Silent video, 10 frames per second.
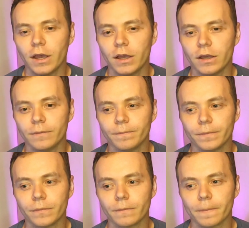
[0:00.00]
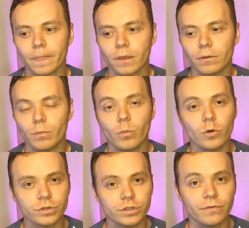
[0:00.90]
Um,
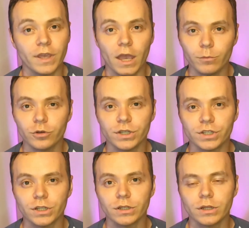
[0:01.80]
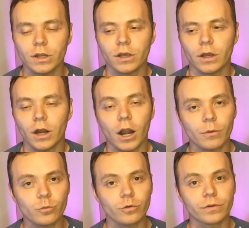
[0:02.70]
most of the ammunition uh,
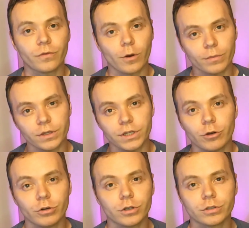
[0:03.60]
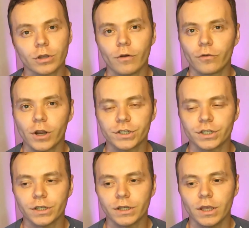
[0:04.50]
are moved from the territories of
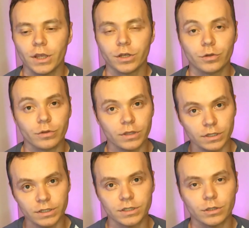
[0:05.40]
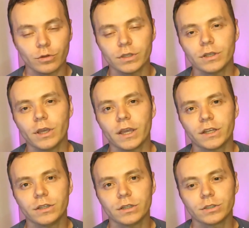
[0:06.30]
Russia to this to the
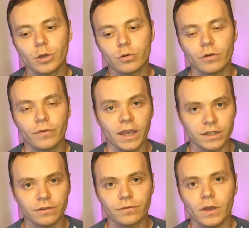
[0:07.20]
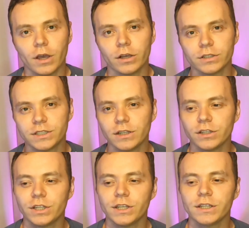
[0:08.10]
zone of active
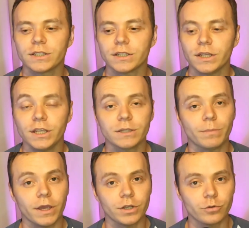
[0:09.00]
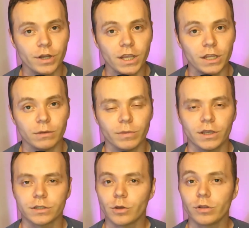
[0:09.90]
hostilities is by train
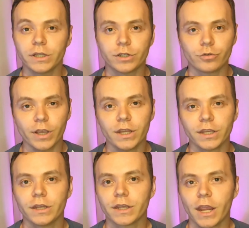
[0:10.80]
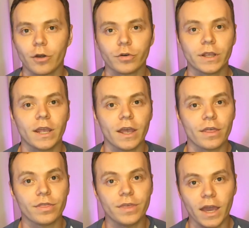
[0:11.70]
because only train can carry
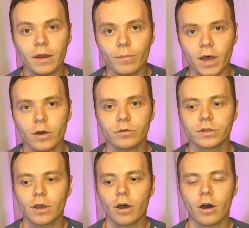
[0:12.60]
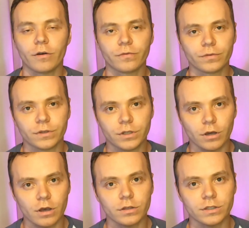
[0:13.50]
that amount of
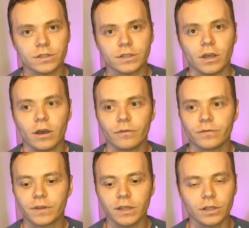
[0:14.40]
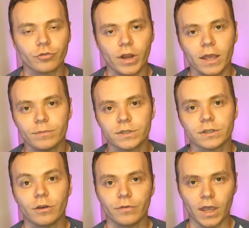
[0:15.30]
tons of
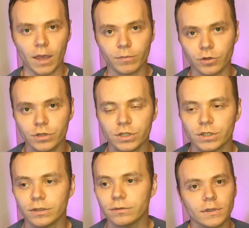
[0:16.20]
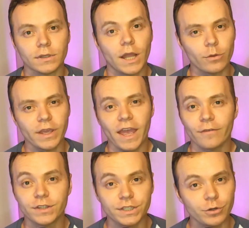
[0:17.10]
kilograms of ammunition. Now they
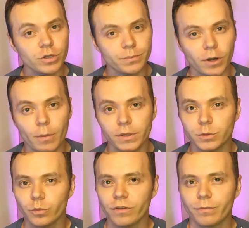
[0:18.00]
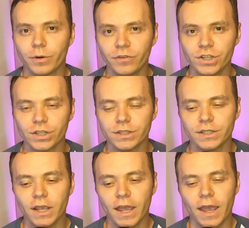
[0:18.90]
have serious problems with
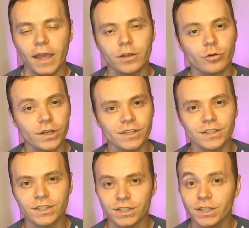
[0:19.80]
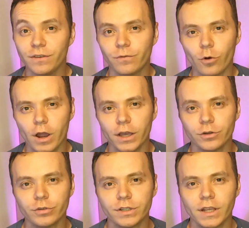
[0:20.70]
provisions and Russian
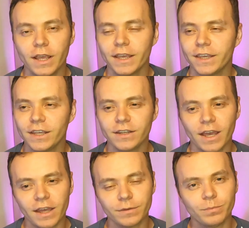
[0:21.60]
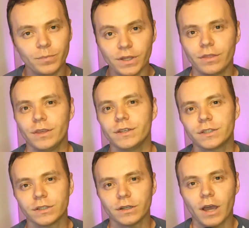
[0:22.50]
C-400 cannot beat
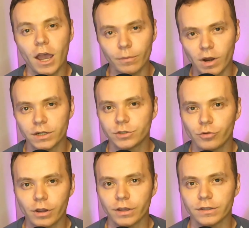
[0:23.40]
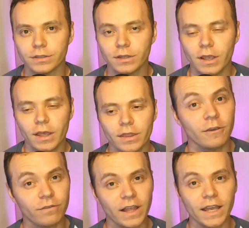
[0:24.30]
these uh, HIMARS rockets.
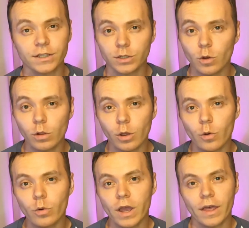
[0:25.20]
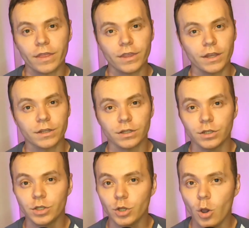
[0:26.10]
They fly so low that
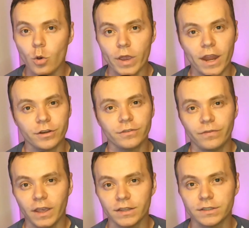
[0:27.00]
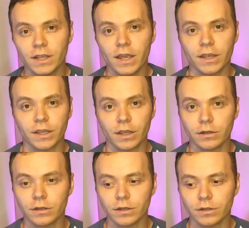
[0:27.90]
no air defense
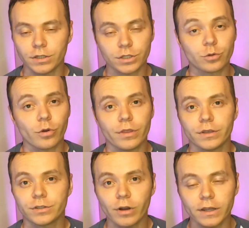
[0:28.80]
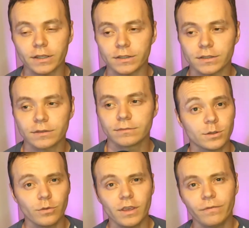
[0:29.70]
can uh, destroy these rockets,
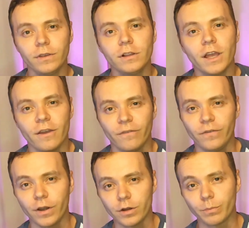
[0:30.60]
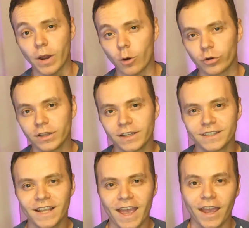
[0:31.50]
so they feel very
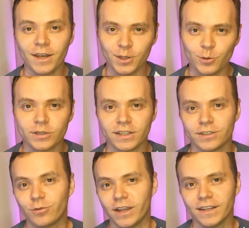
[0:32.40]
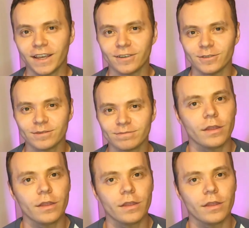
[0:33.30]
powerless and useless right now.